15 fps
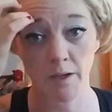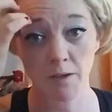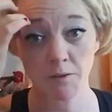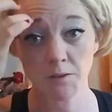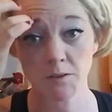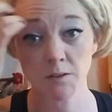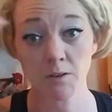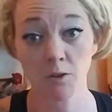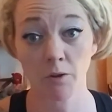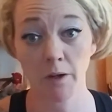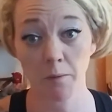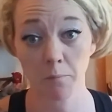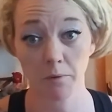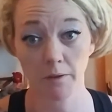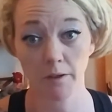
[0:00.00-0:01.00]
I was
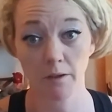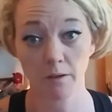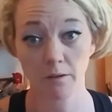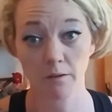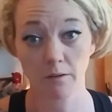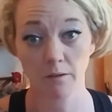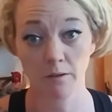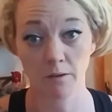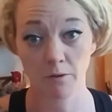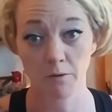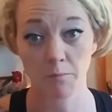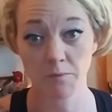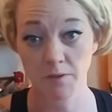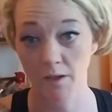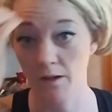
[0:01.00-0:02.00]
scrambling. You know what
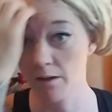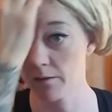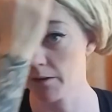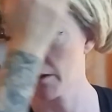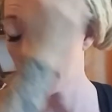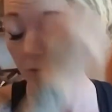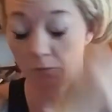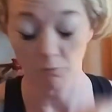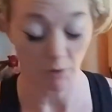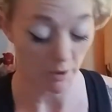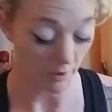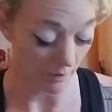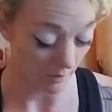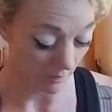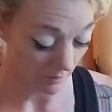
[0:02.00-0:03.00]
I'm saying? Like,
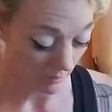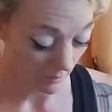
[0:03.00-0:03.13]
running.